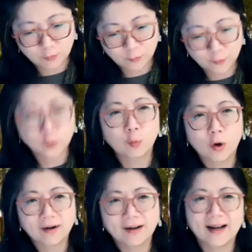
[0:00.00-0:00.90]
food
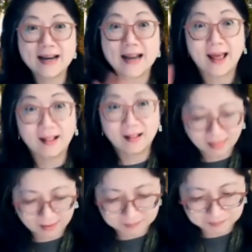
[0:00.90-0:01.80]
work and health,
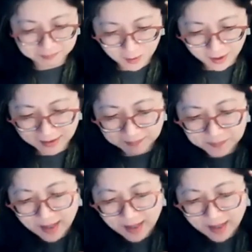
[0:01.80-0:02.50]
right?